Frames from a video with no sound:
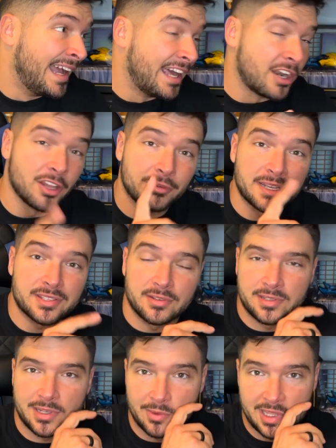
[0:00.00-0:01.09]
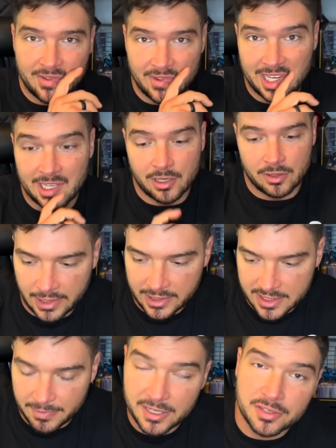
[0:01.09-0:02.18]
and all the wrestlers that were in the video and a
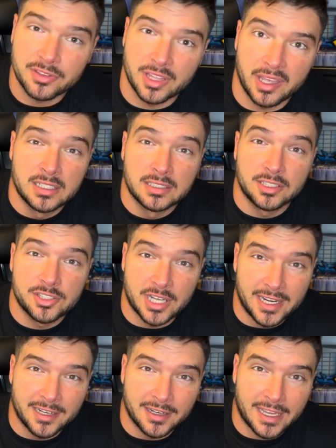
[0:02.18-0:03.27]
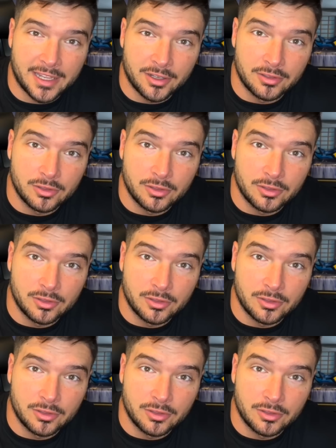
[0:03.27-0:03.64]
special thanks to Johnny Gargano